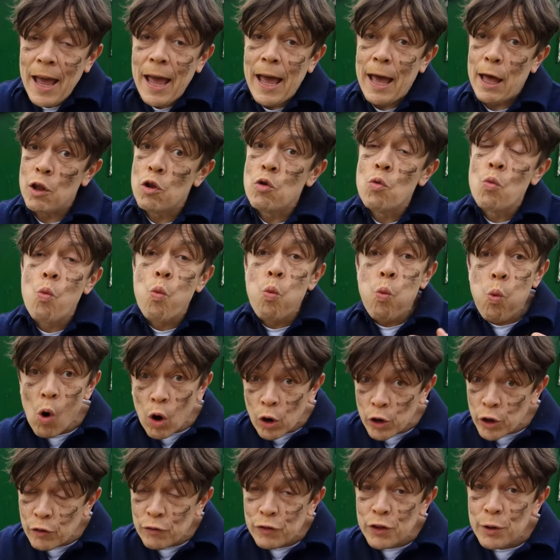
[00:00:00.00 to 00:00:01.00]
and
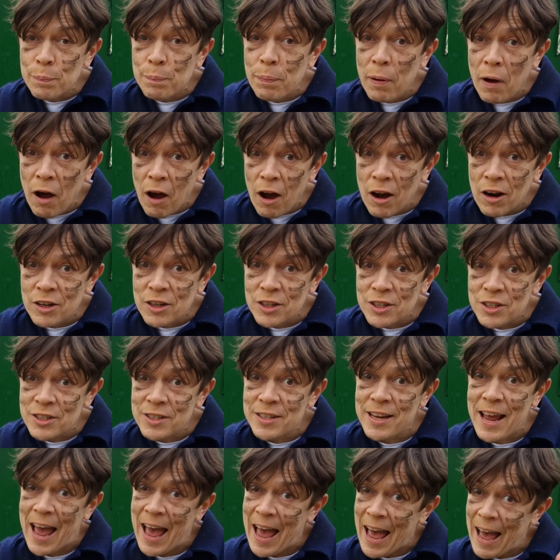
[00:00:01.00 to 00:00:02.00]
one of the
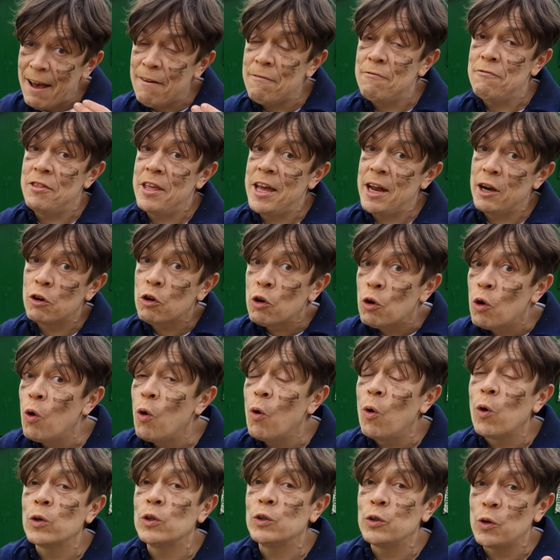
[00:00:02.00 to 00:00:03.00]
parts have their
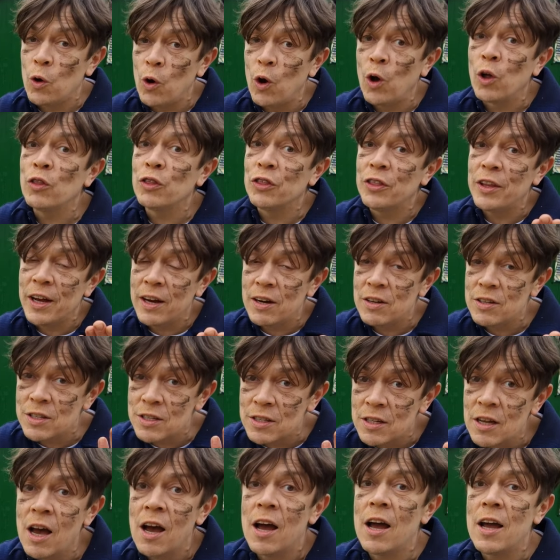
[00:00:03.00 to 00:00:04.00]
court on their
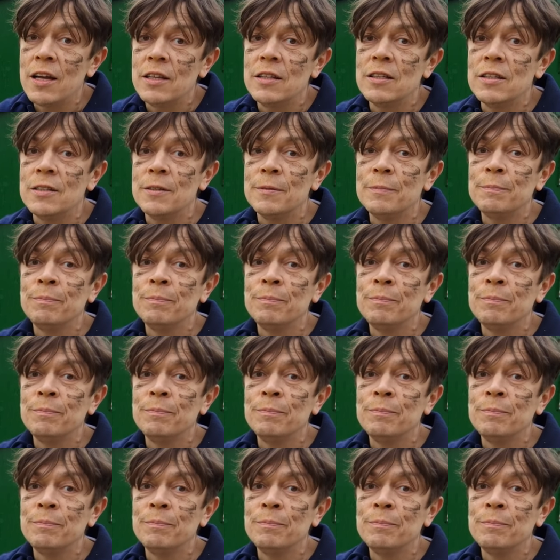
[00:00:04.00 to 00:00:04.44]
side.